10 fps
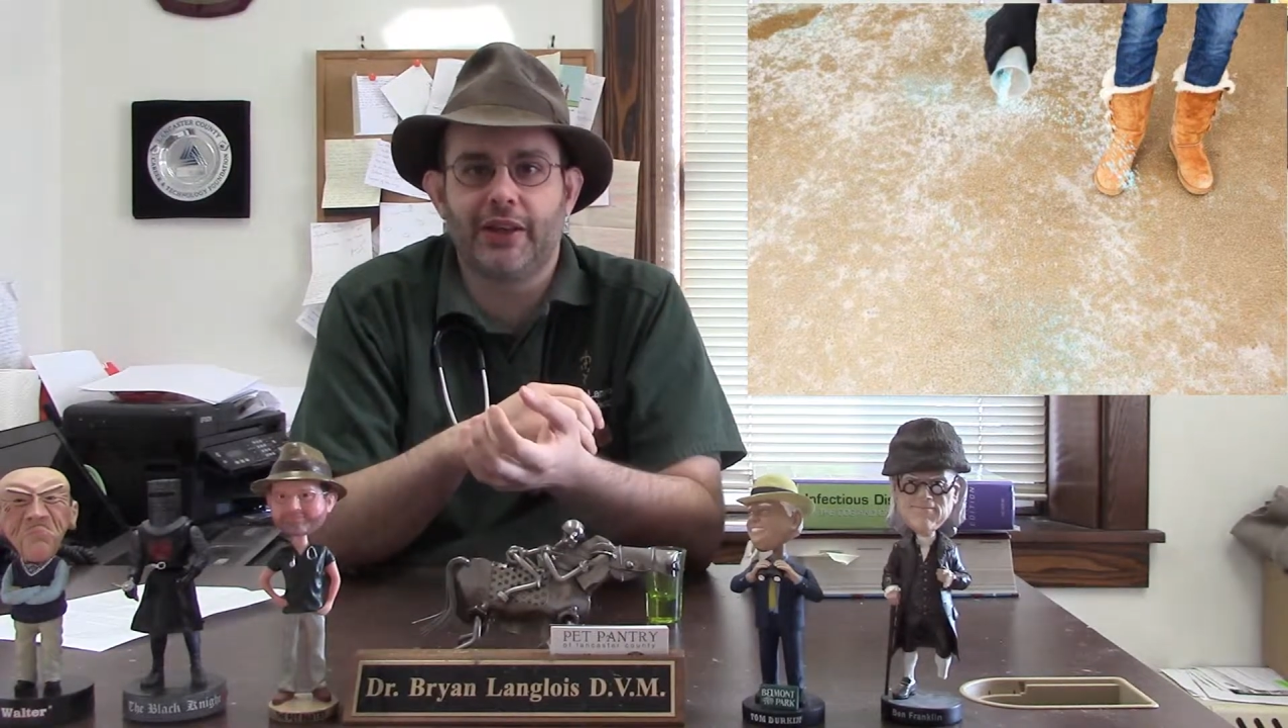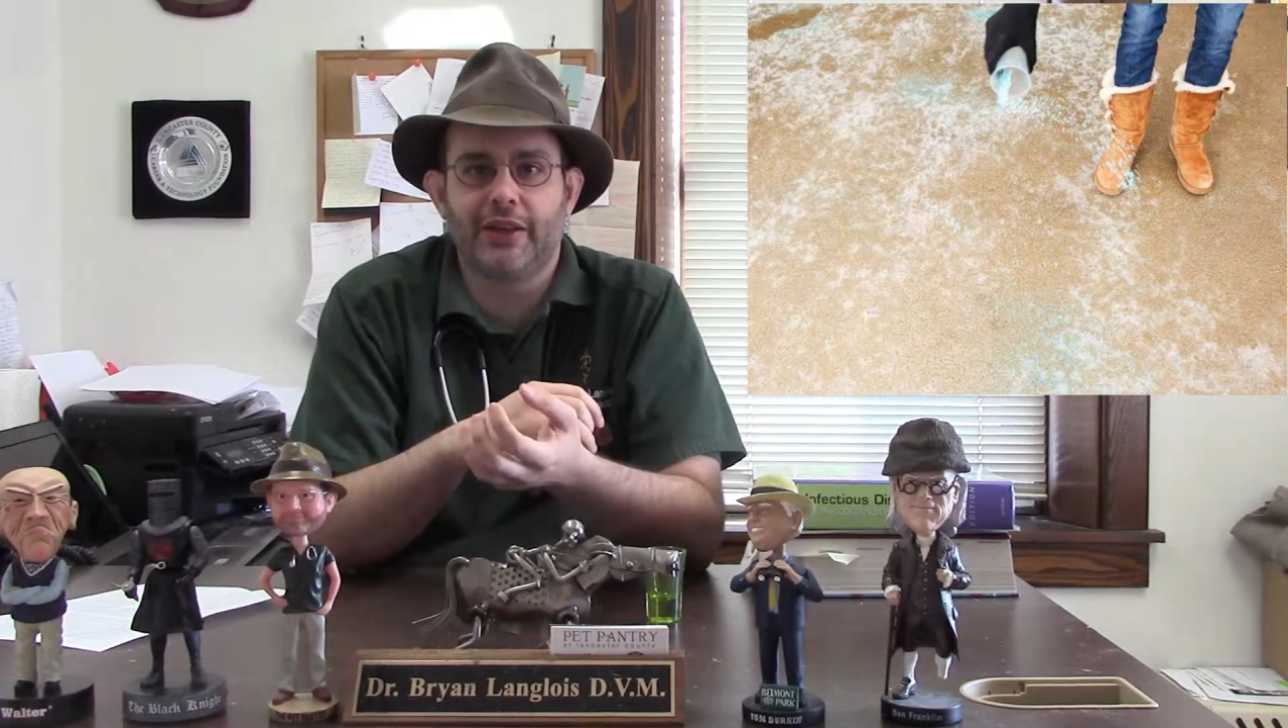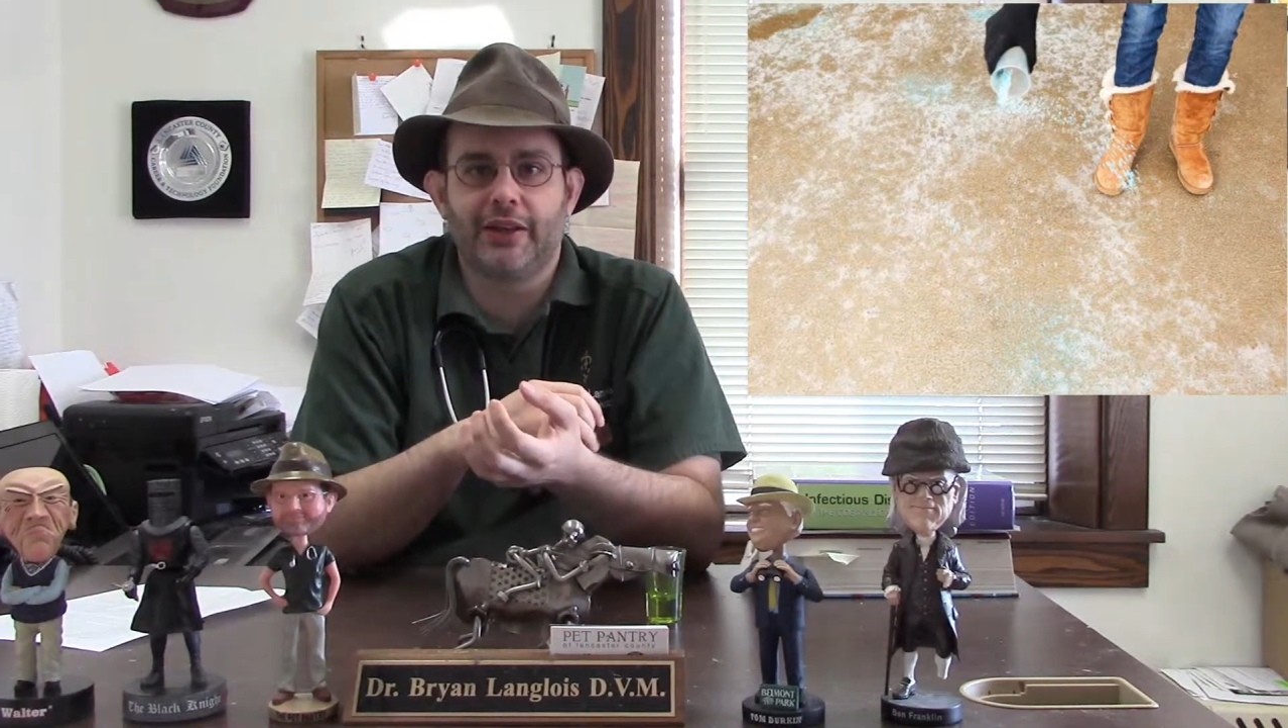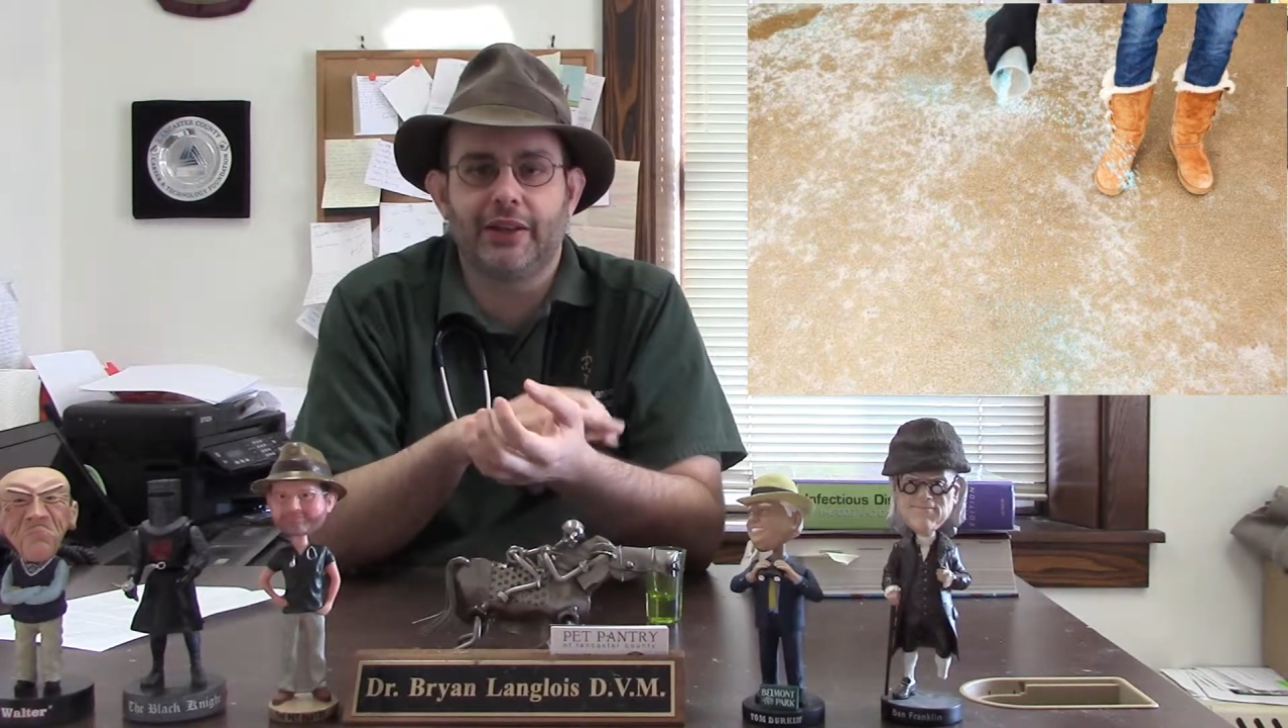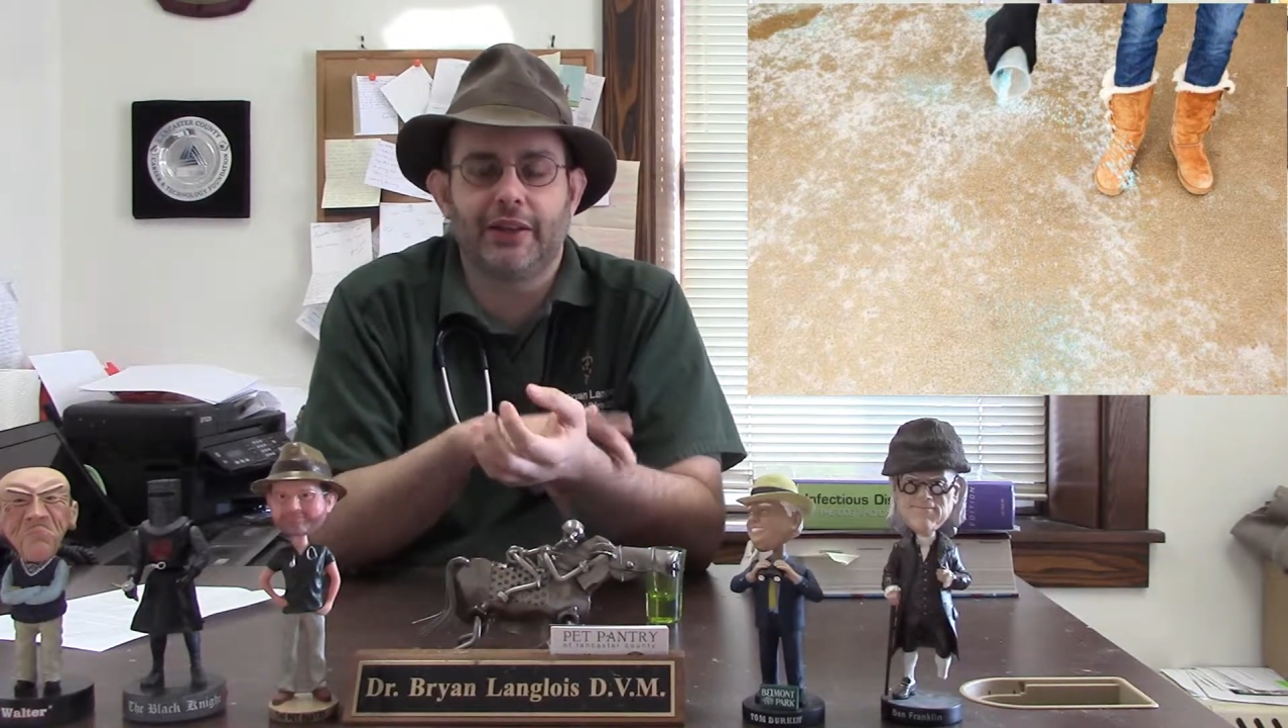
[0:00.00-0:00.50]

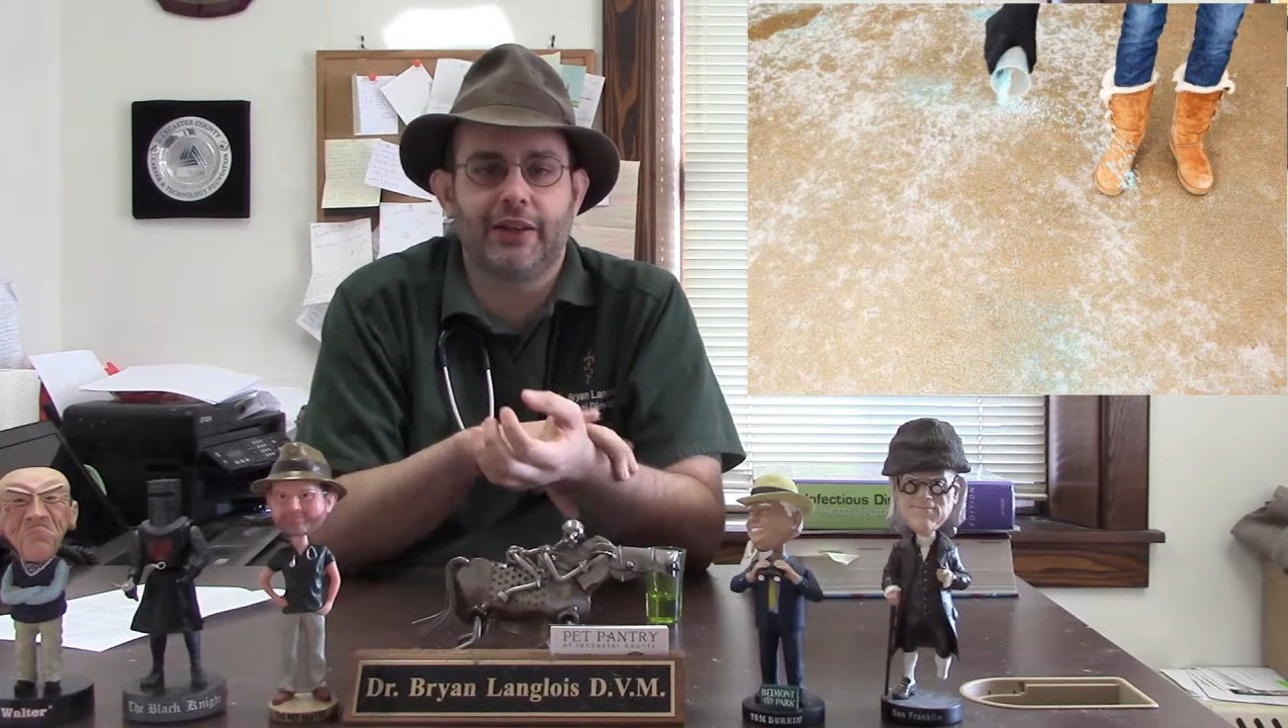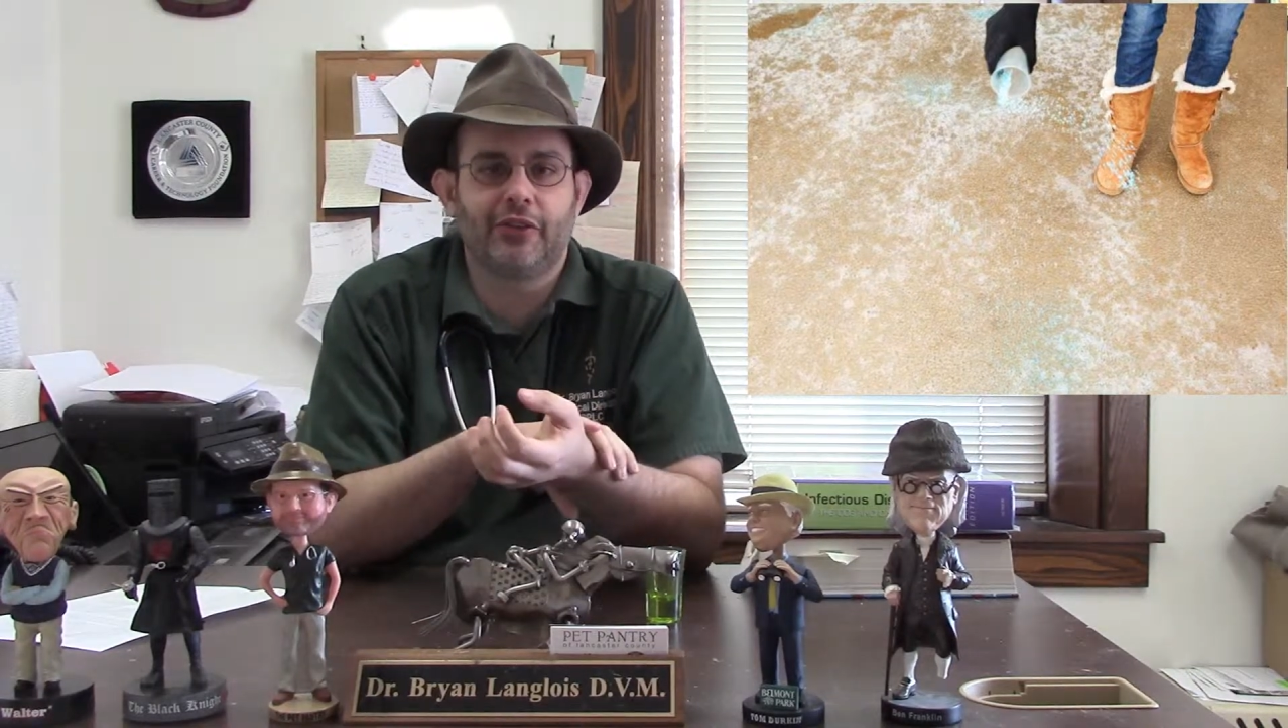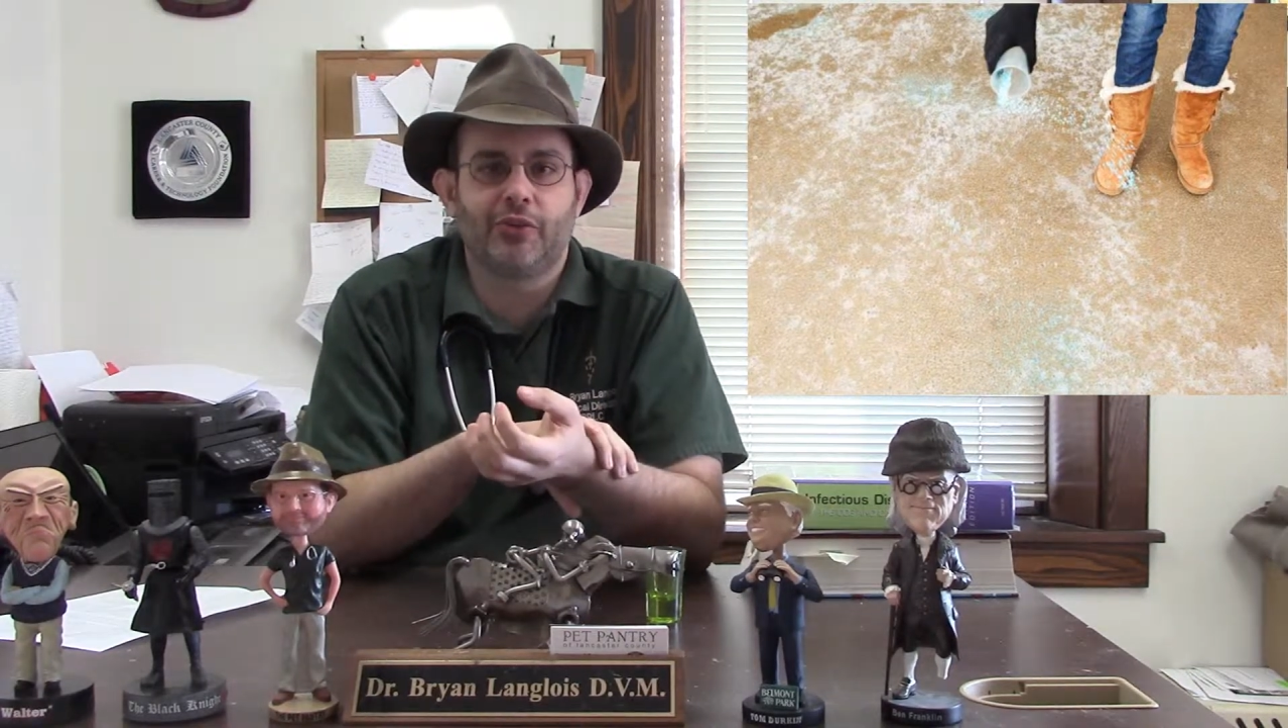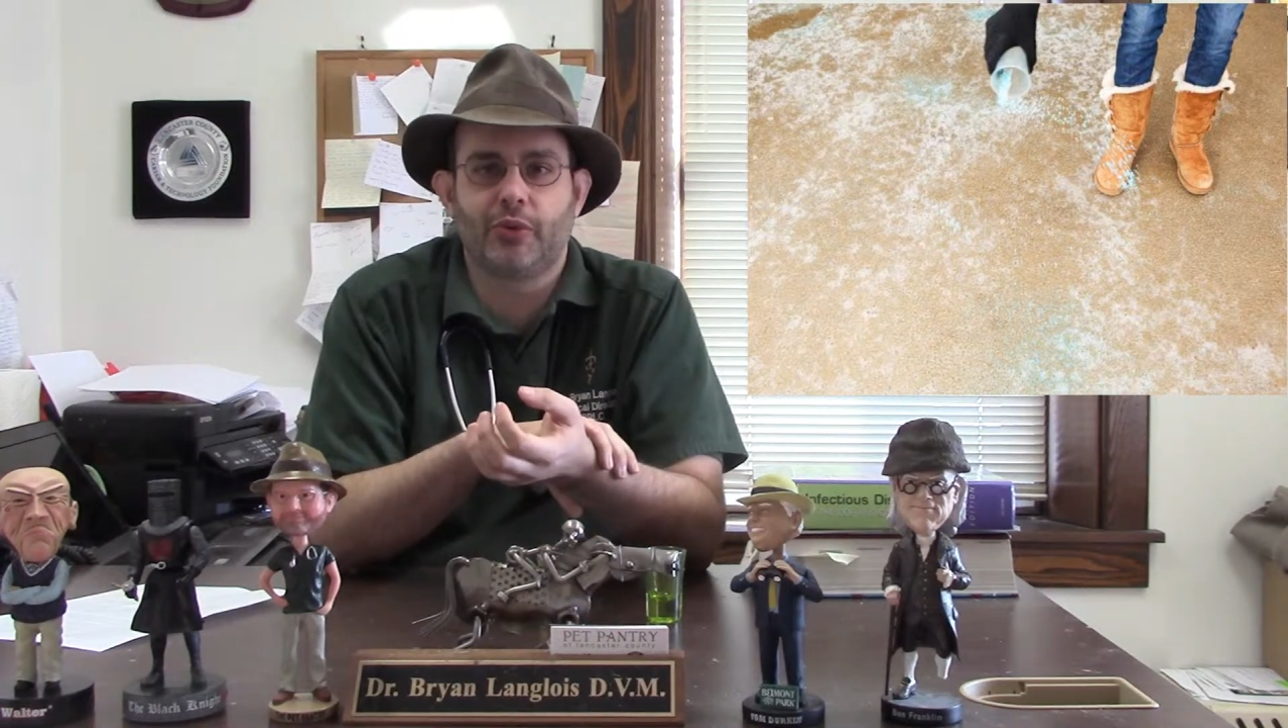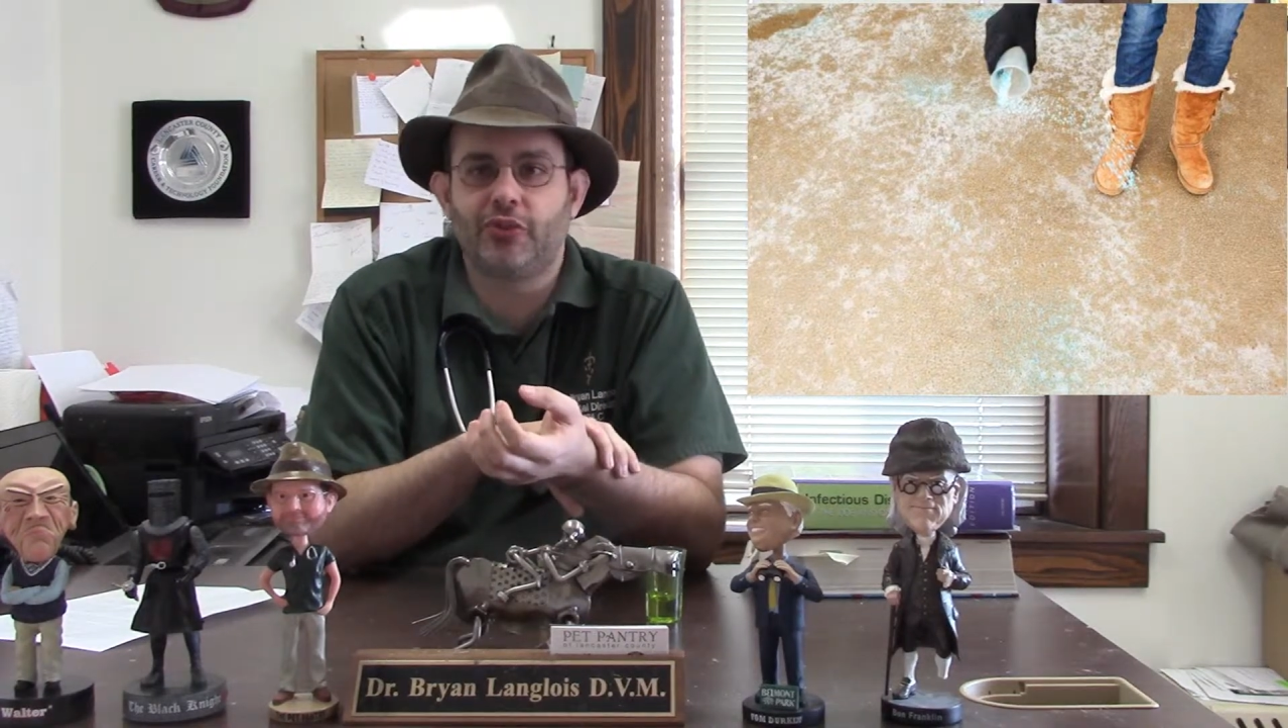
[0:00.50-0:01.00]
a
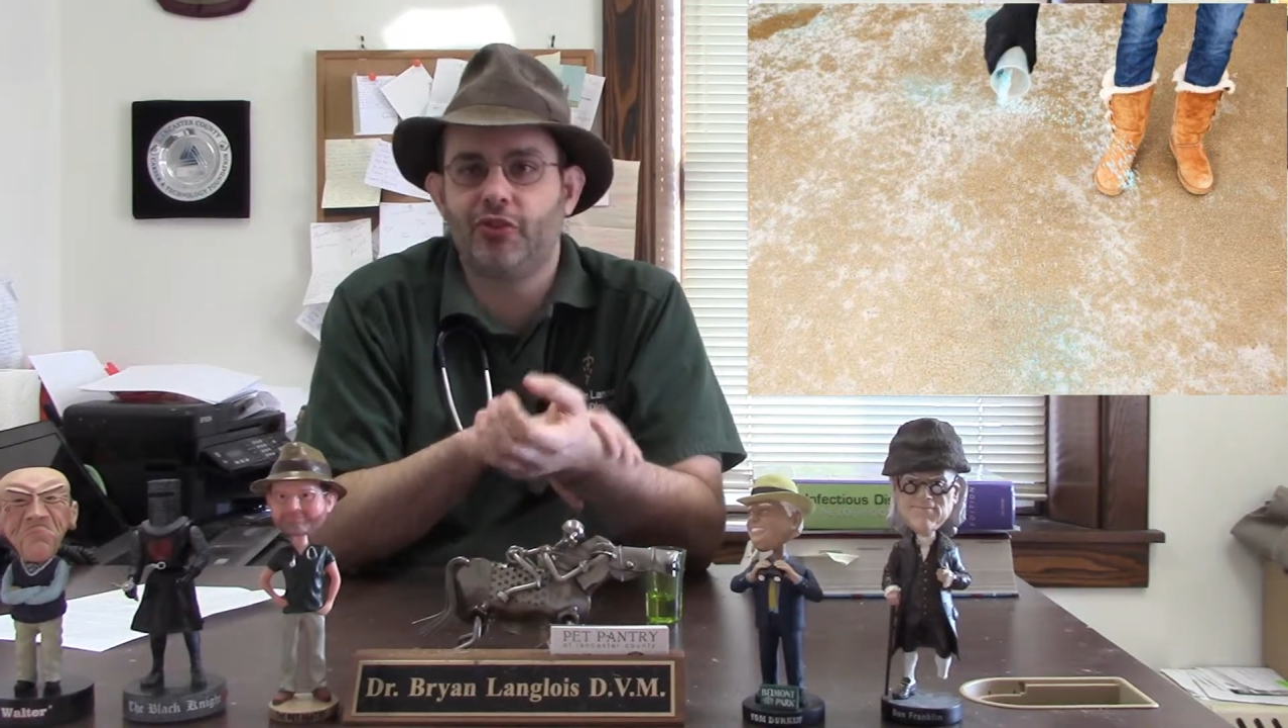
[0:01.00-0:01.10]
sore